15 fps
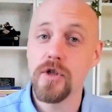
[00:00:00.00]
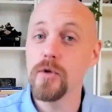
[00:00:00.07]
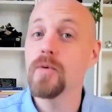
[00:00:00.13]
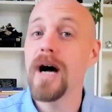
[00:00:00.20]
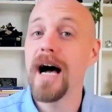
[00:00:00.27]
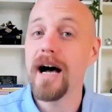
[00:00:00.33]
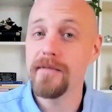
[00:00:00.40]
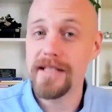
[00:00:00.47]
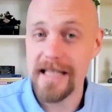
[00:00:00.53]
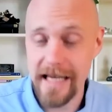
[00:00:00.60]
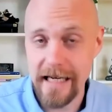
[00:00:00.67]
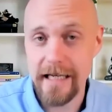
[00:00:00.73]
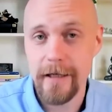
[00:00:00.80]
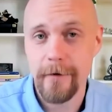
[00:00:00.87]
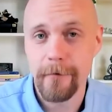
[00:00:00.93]
you have
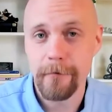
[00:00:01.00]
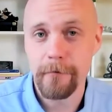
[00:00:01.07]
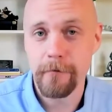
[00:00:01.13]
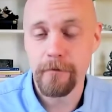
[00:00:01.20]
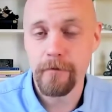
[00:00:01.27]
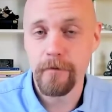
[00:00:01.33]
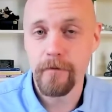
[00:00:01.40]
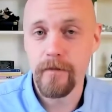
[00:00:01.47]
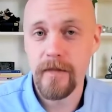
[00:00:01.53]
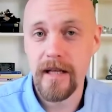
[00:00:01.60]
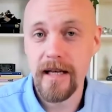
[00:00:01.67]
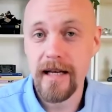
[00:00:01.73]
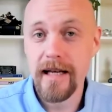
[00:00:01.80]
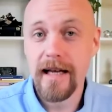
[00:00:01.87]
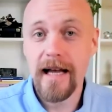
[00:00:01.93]
taken.
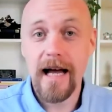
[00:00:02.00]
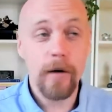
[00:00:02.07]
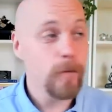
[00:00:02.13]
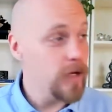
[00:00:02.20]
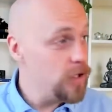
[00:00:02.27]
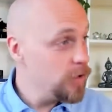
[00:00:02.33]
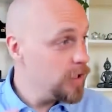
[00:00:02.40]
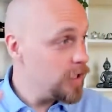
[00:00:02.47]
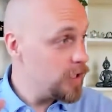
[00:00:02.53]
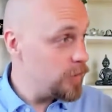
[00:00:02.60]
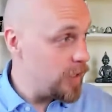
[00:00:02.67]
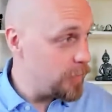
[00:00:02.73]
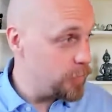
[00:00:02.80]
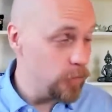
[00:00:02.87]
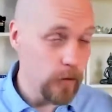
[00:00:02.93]
And when you look
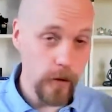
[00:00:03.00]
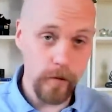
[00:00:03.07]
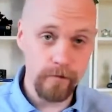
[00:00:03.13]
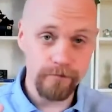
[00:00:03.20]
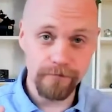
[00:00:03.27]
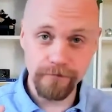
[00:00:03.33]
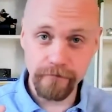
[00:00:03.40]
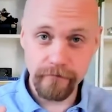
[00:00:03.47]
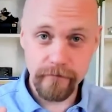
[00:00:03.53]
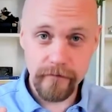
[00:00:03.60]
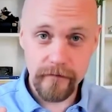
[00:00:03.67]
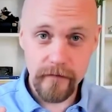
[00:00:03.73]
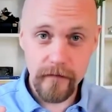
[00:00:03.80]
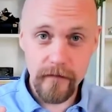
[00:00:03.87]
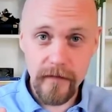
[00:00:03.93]
around the room,
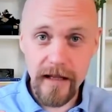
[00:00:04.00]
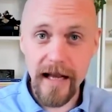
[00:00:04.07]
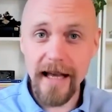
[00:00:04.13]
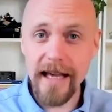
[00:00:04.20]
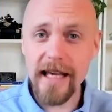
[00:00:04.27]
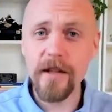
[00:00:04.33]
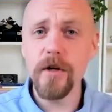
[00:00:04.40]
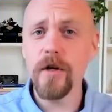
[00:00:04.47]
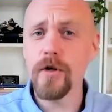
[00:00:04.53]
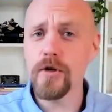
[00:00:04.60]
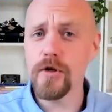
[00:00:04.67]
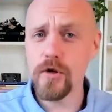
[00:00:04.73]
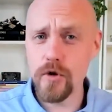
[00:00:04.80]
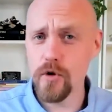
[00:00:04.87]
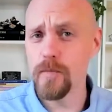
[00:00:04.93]
either you're
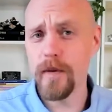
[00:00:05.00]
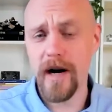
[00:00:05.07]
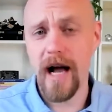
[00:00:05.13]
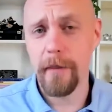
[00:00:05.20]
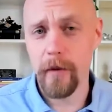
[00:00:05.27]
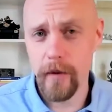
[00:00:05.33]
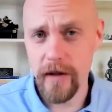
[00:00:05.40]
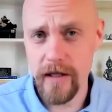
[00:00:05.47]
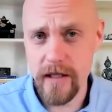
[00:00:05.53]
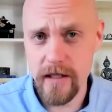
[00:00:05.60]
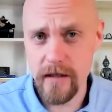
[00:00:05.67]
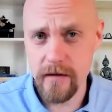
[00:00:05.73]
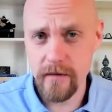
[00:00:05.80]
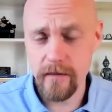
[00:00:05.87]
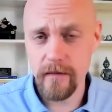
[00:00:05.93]
super happy with
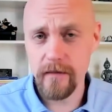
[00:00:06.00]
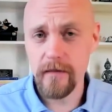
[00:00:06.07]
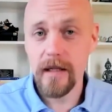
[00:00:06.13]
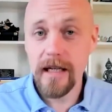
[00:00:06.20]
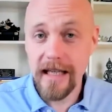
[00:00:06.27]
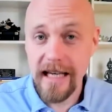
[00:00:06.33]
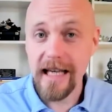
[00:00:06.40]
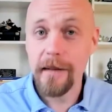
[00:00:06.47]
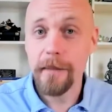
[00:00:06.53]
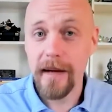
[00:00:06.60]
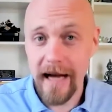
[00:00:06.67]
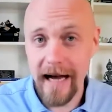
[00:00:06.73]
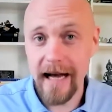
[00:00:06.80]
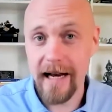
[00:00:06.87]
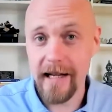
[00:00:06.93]
this, keep
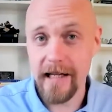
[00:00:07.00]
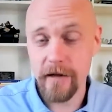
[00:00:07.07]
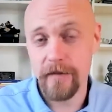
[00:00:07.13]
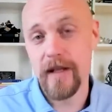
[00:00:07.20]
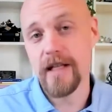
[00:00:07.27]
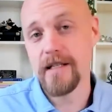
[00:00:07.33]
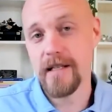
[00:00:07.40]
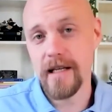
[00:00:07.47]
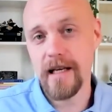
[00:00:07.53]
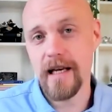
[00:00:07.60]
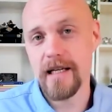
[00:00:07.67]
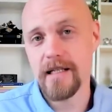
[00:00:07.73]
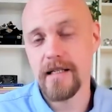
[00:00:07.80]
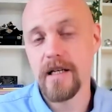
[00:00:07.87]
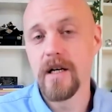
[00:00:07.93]
at it if that's the
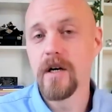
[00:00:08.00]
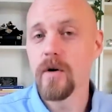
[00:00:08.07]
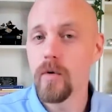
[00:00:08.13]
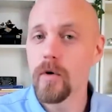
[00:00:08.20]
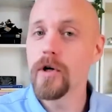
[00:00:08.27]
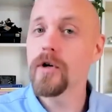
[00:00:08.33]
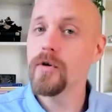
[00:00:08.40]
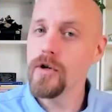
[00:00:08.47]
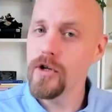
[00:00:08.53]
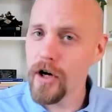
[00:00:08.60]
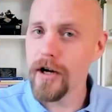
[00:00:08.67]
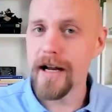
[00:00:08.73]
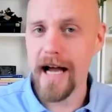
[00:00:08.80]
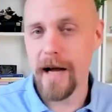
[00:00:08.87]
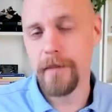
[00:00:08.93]
case, or you're
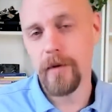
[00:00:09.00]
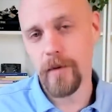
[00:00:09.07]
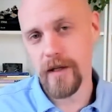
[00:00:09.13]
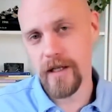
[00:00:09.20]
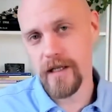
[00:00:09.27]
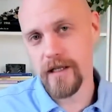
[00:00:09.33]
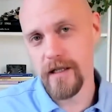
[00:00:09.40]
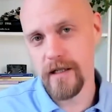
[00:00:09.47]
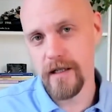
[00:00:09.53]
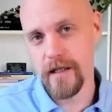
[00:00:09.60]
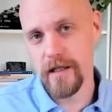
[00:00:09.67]
not happy with it.